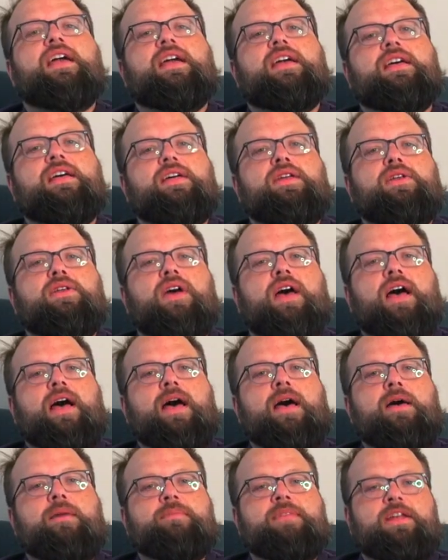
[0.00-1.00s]
and
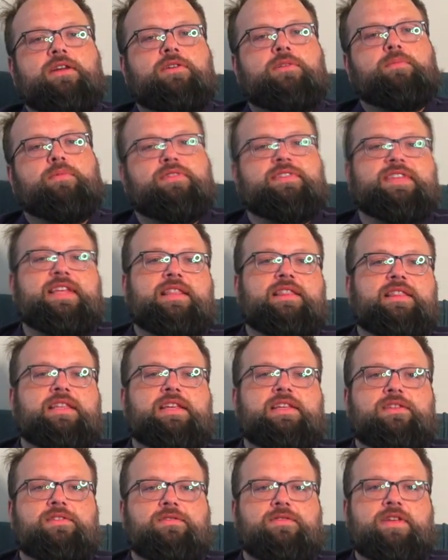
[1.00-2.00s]
I'm here to present
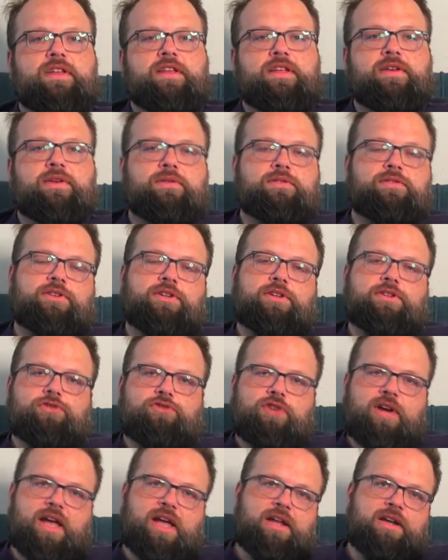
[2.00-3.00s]
these videos to
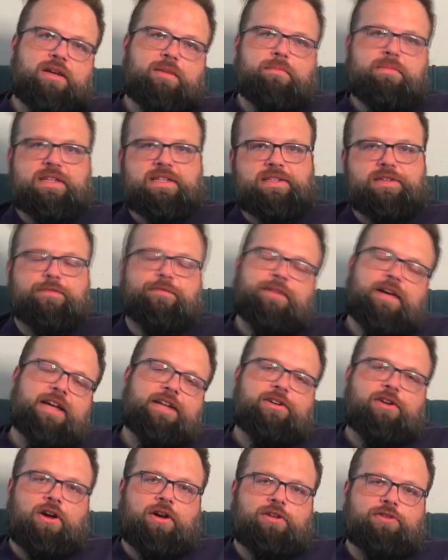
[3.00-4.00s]
try and
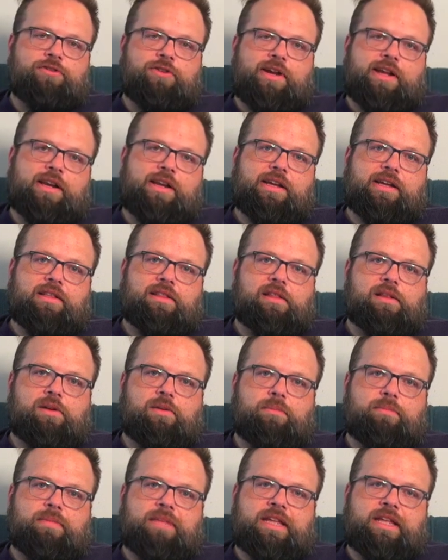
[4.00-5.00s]
demystify dog training a
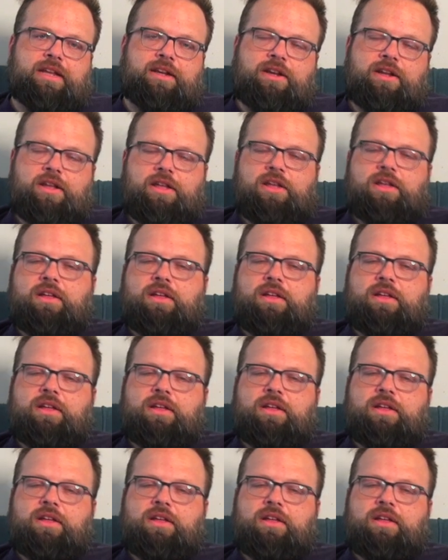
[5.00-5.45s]
little bit.